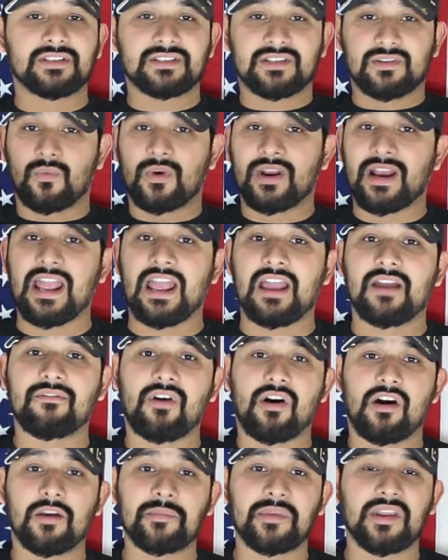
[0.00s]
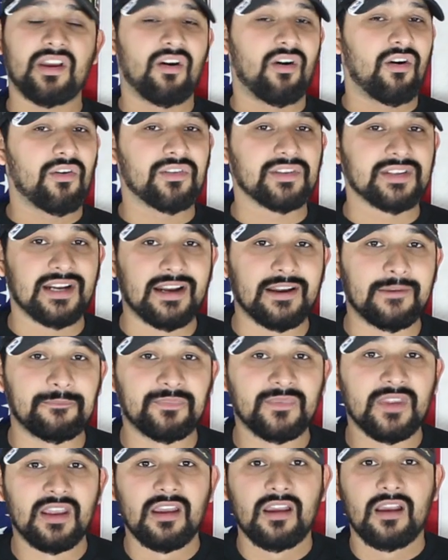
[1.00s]
it's the one I have on me all the
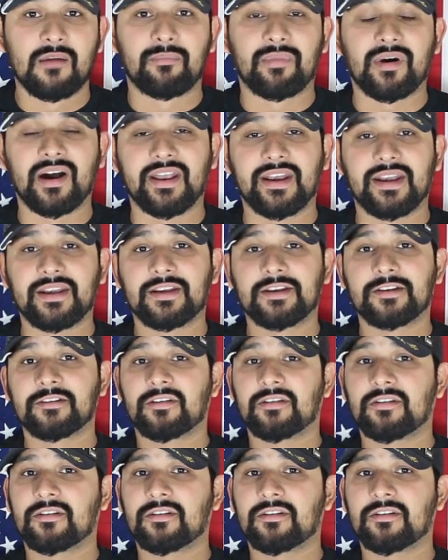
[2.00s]
time. But,